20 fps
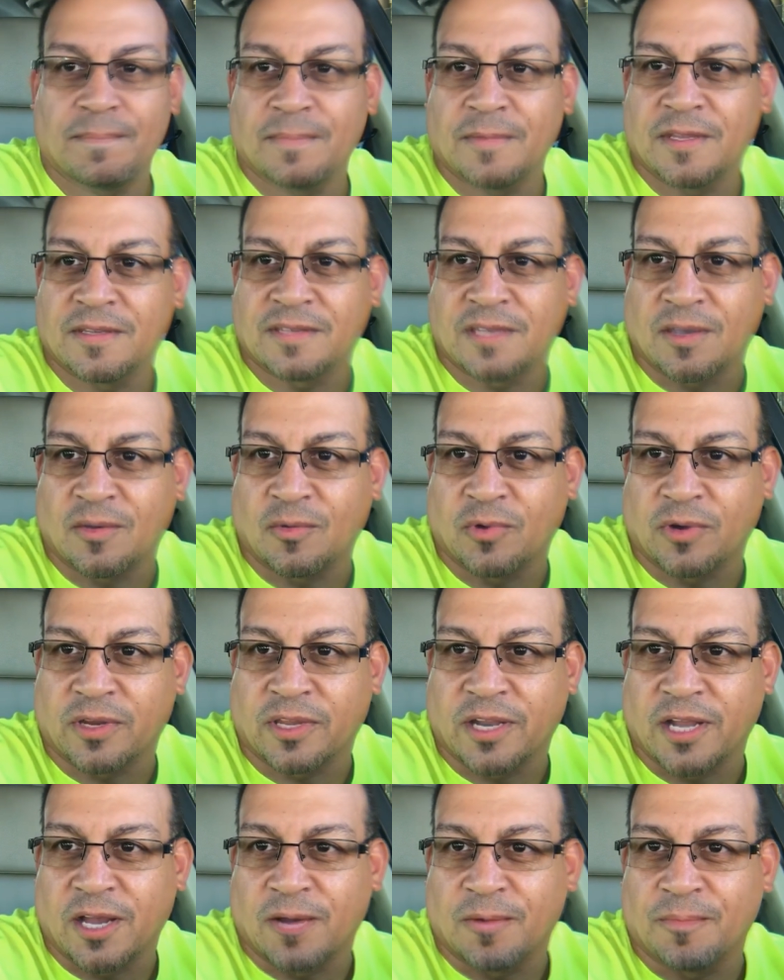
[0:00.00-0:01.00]
this ain't
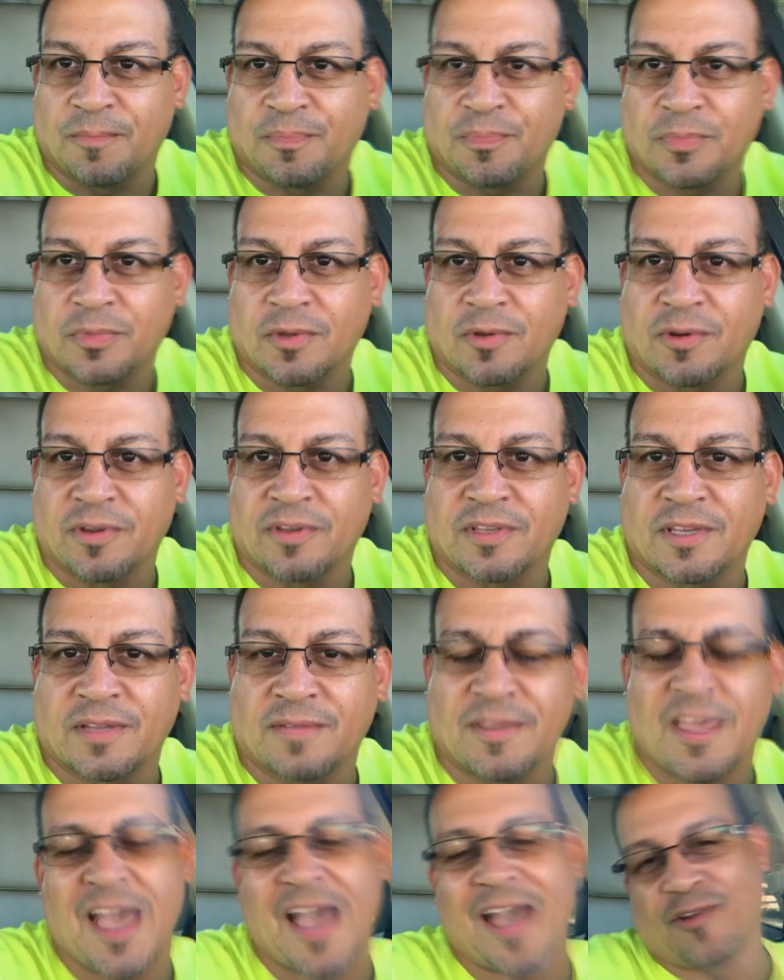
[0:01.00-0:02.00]
working out. Or is it?
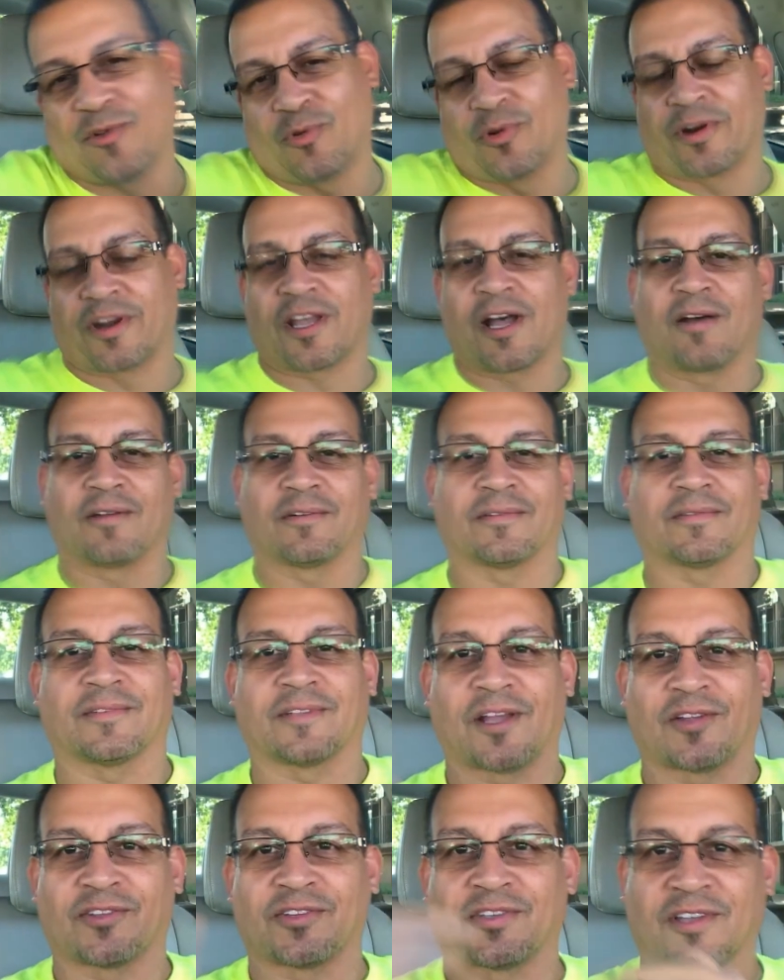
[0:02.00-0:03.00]
Yeah, it'll work out.
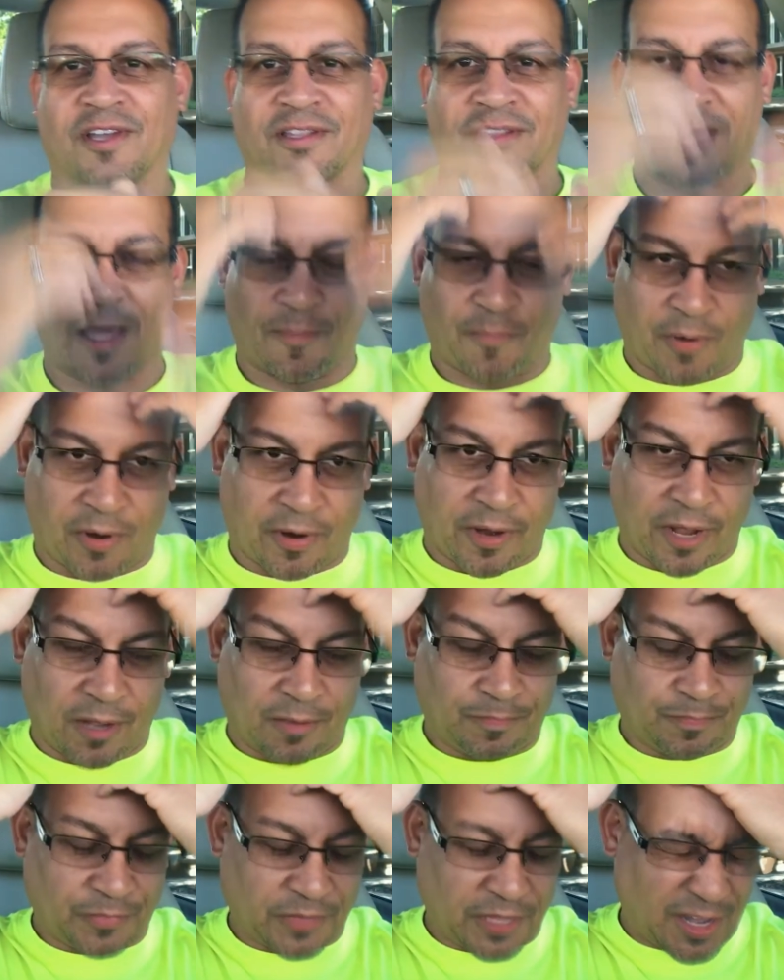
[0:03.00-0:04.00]
I'll just cut that part out.
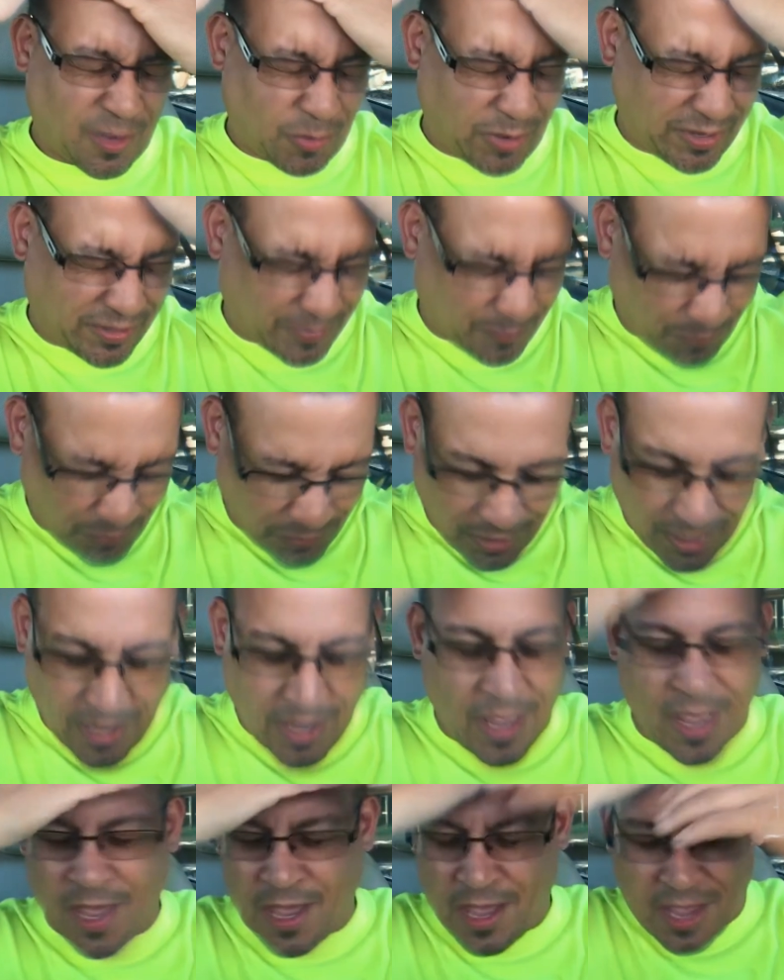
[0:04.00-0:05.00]
Anyways,
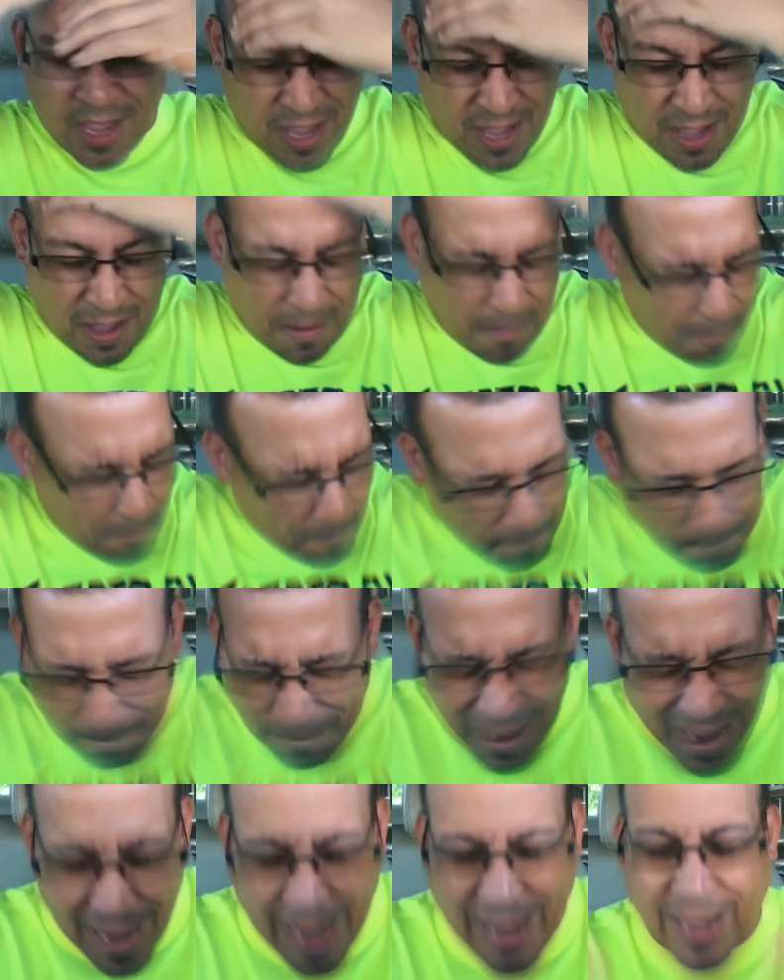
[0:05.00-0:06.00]

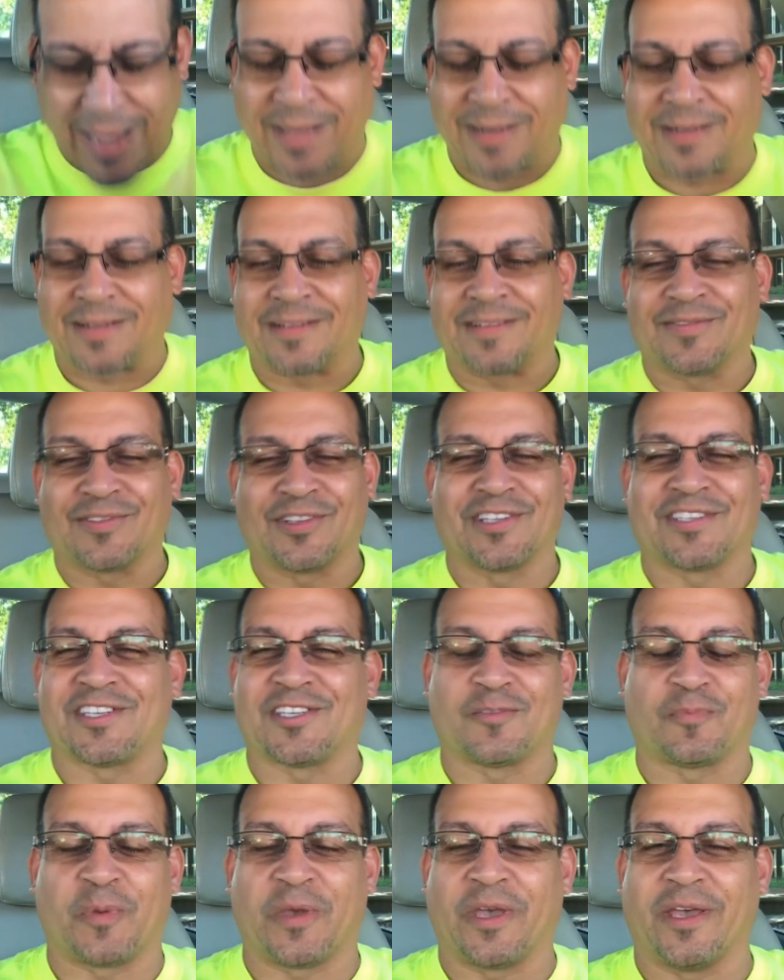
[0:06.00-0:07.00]
man,
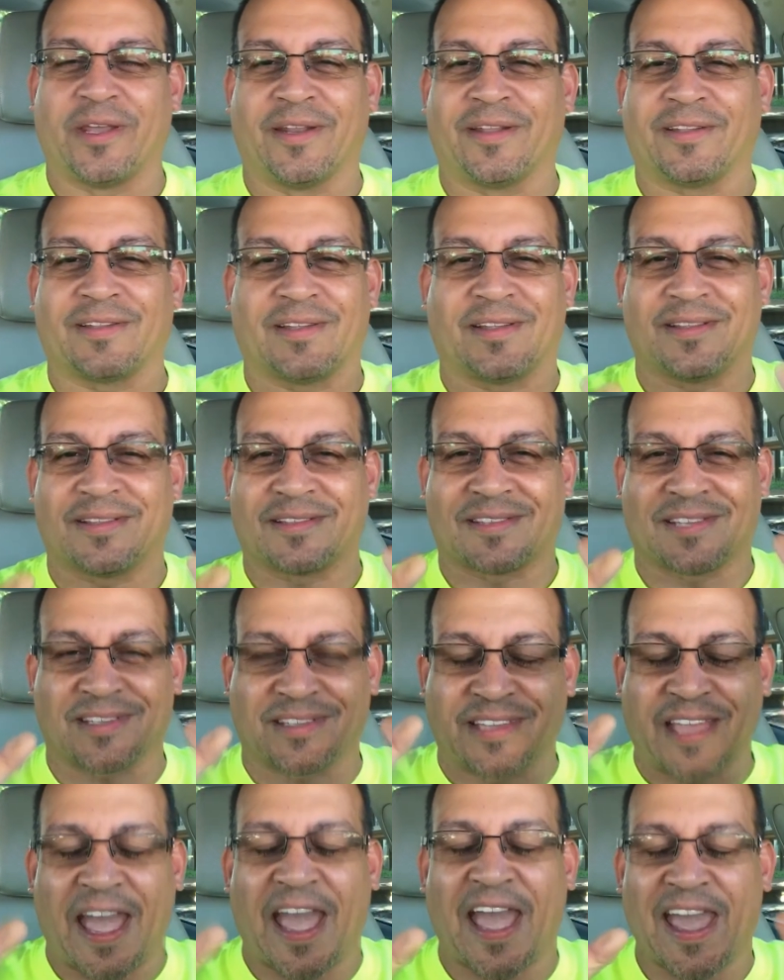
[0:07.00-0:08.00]

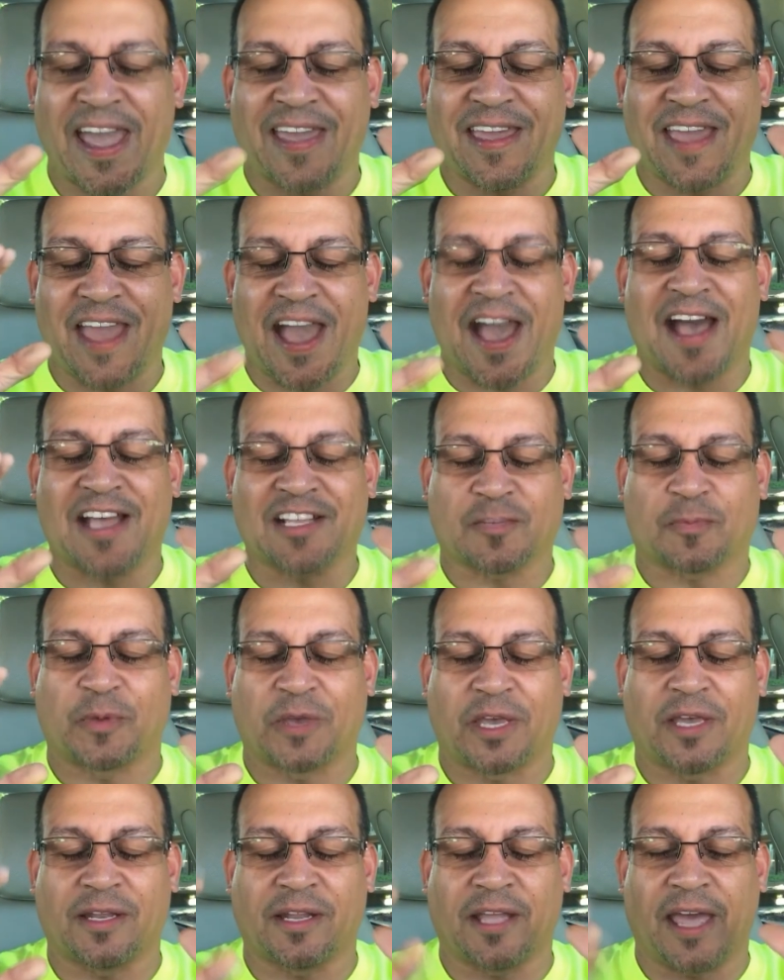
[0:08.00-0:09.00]
today has
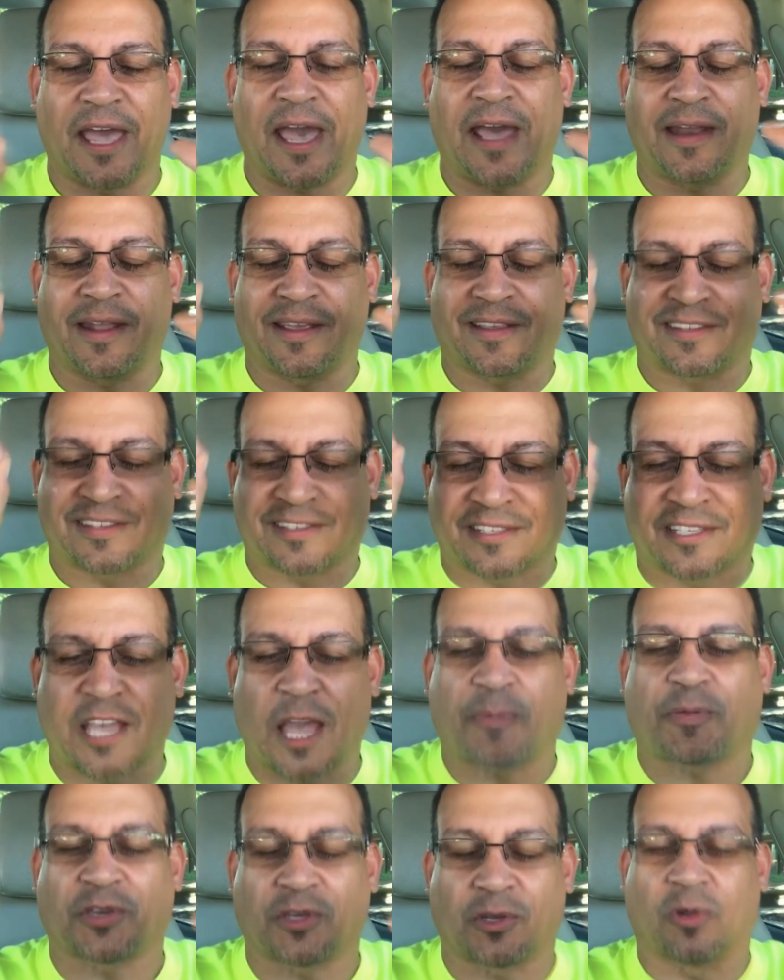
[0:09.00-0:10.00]
been an
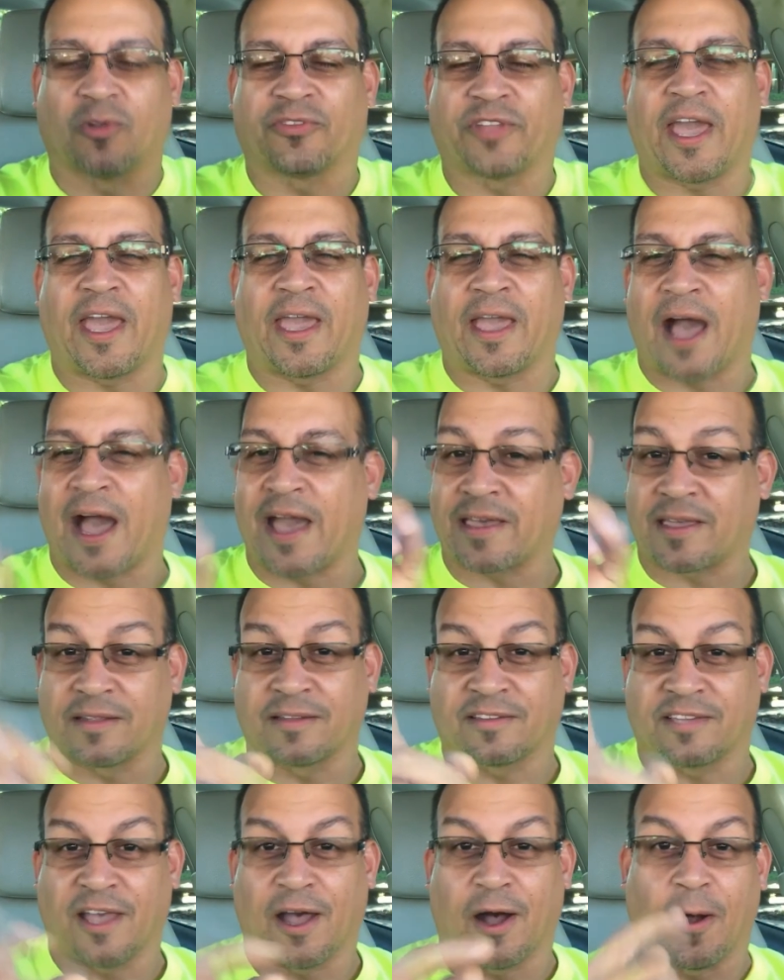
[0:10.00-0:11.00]
exceptional day. I can
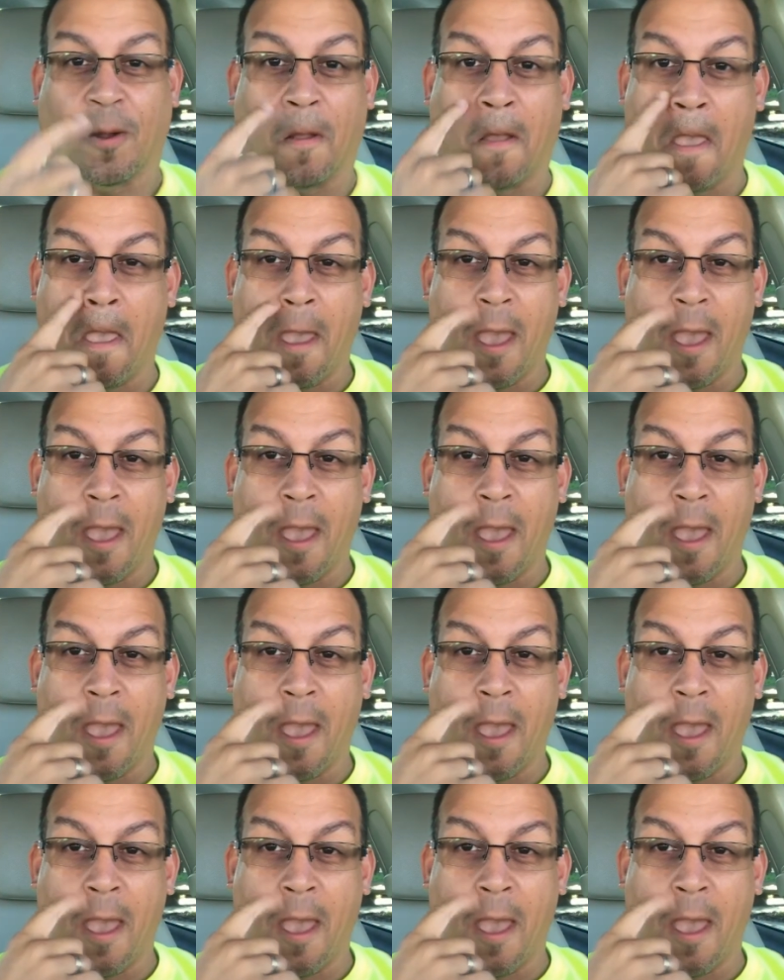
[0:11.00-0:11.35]
tell.